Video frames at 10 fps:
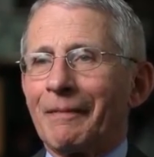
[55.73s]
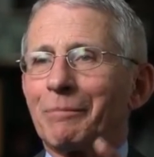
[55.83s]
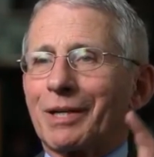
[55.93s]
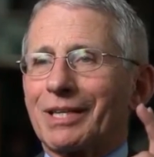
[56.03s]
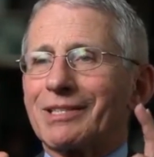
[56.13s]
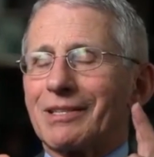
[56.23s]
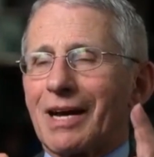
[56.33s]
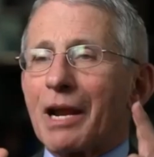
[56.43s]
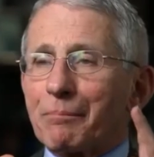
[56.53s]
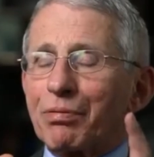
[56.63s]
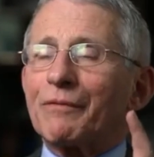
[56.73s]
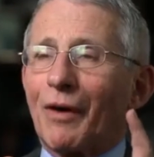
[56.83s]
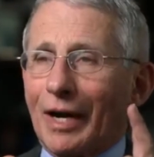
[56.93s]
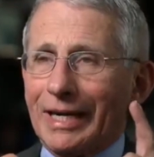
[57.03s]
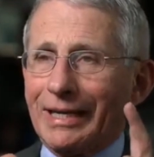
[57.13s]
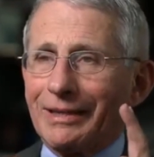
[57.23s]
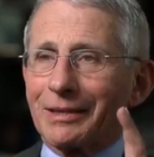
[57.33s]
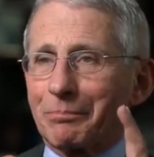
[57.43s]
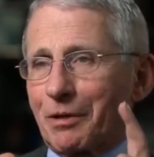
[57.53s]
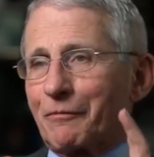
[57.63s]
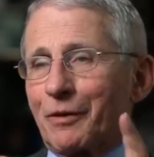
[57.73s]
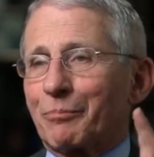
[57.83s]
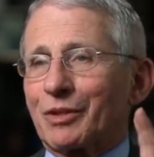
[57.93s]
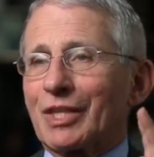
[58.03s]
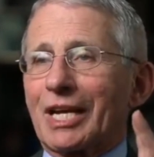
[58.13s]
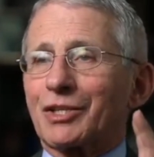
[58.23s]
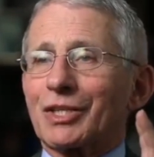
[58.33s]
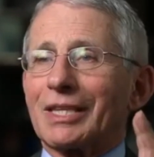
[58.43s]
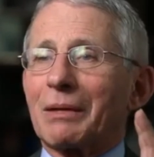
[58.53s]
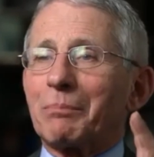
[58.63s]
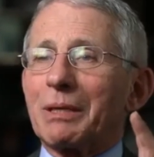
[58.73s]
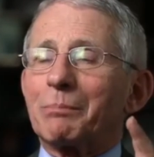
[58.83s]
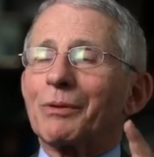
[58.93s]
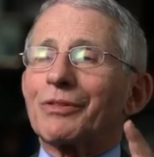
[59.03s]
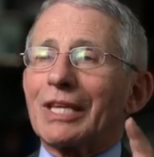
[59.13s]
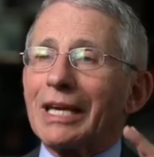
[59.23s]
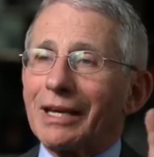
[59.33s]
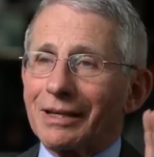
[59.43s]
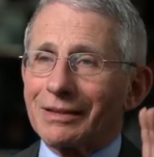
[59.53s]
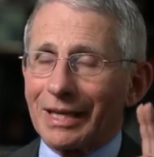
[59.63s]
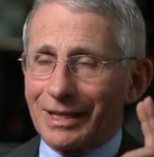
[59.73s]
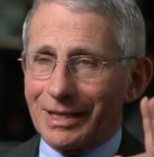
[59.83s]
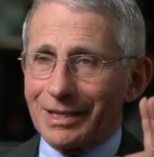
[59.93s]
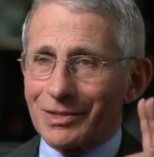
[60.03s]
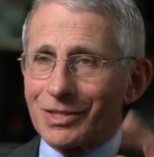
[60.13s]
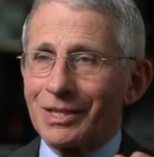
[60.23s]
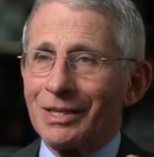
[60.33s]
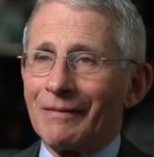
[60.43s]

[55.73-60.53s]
but it's not providing the perfect protection that people think that it is.